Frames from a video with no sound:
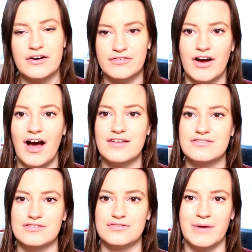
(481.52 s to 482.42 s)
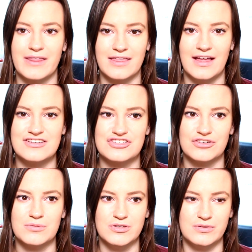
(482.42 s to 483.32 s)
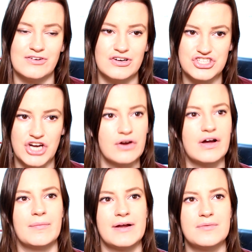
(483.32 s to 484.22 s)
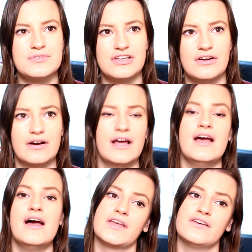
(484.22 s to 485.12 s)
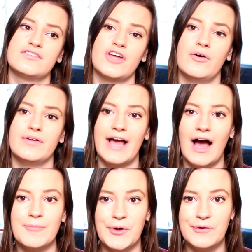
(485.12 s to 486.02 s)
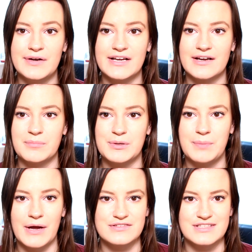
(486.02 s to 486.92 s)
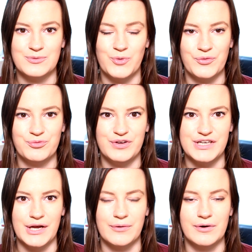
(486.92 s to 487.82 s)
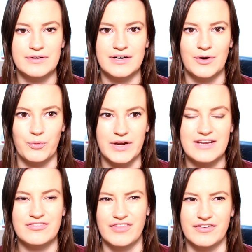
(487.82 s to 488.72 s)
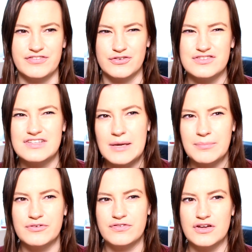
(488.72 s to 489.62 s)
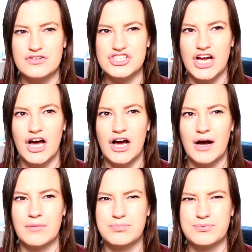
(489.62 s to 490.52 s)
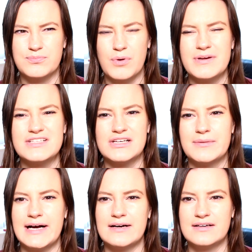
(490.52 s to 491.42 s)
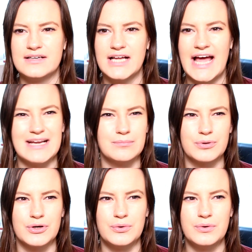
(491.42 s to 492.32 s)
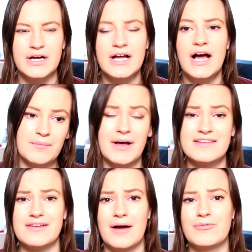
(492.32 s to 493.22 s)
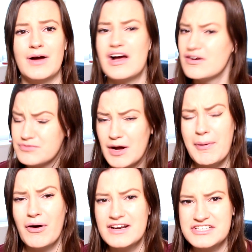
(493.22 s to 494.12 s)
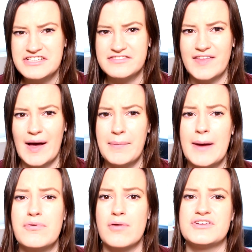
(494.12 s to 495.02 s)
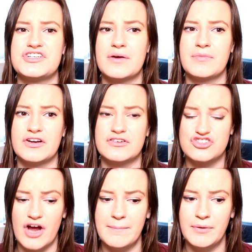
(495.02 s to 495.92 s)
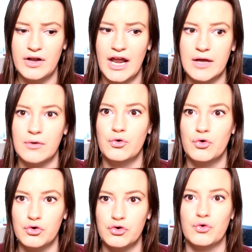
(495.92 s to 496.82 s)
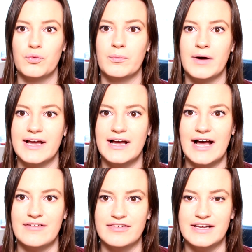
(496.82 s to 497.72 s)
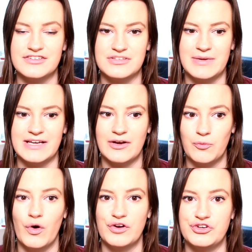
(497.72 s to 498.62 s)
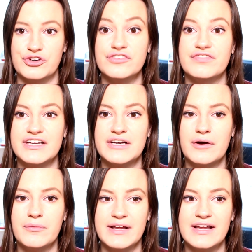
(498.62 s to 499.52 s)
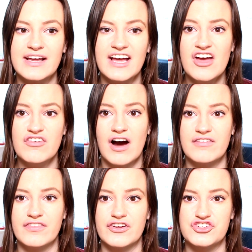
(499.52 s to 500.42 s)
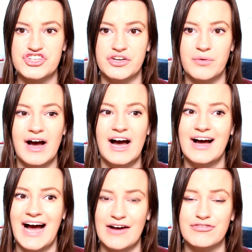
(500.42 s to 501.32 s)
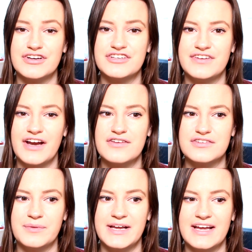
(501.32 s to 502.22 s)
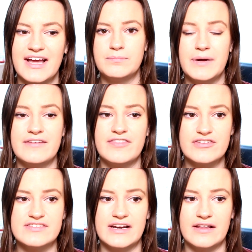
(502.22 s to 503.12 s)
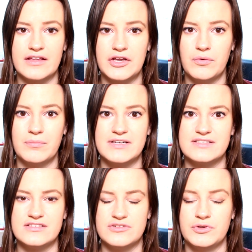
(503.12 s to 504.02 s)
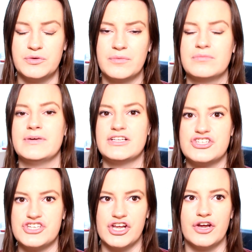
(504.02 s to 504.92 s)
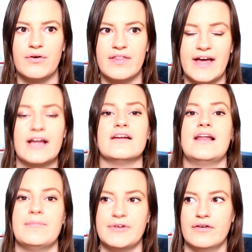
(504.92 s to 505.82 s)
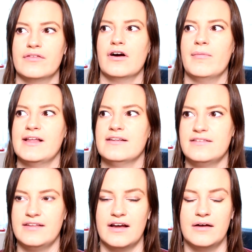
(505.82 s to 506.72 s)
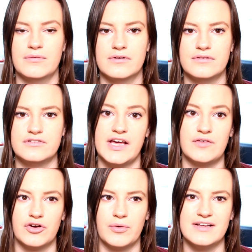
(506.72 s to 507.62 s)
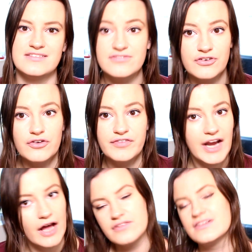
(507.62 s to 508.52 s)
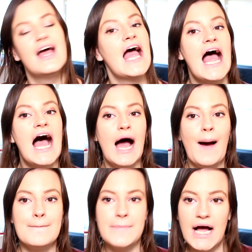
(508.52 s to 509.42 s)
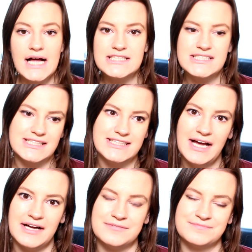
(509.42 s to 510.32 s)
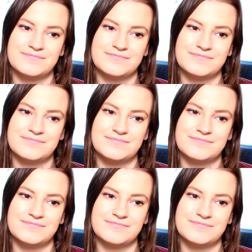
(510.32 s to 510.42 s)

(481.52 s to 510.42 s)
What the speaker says: a lot of rehearsals for my theatre group because we've got a show coming up soon. So yeah, I'm only going to be posting one video a week for the foreseeable future, probably till about April. But some apologies for that, but I promise you I'm going to try and put like all my effort into making one good video a week rather than 2 average videos a week. But if there is anything you want me to do, then let me know in the comments and I will take requests for videos. But yeah,